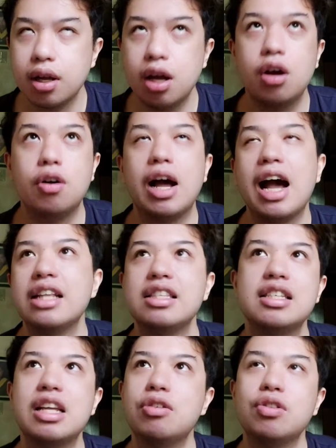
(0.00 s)
Oh,
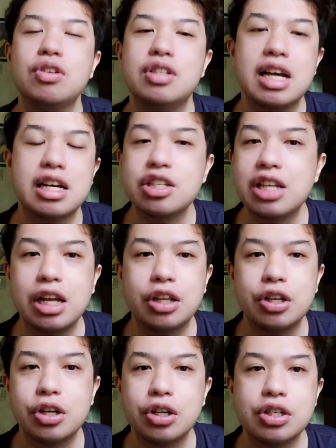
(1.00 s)
hands down to Zack
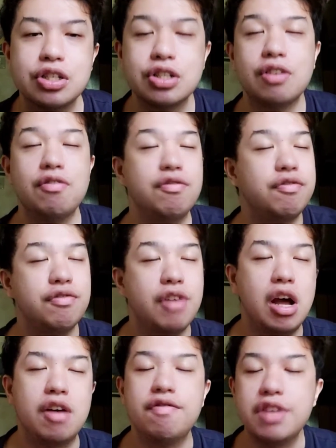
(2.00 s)
Snyder's
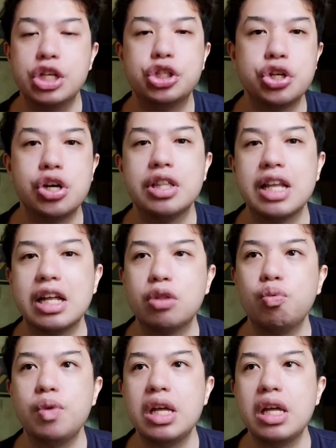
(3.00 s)
uh, vision that
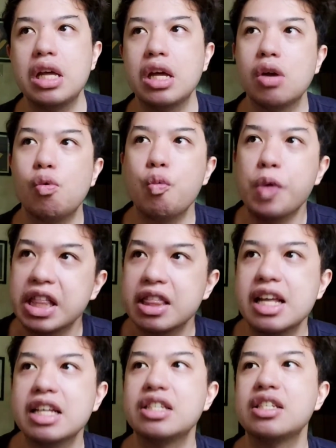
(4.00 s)
we
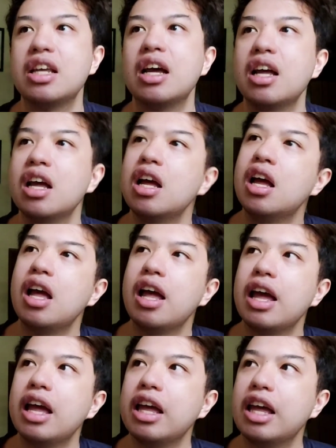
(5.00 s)
witness
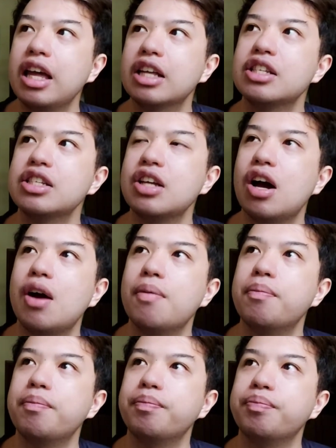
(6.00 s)
his
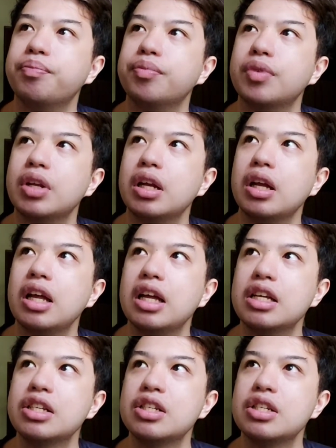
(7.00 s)
um
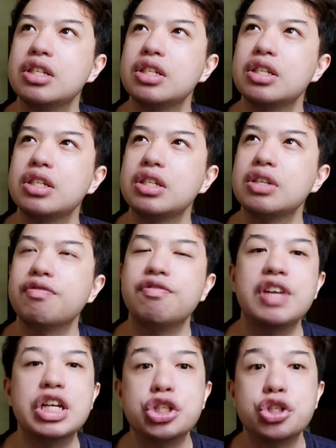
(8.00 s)
his
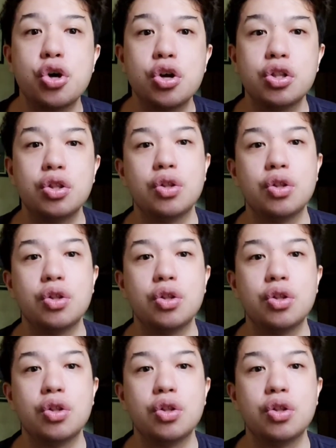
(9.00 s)
vision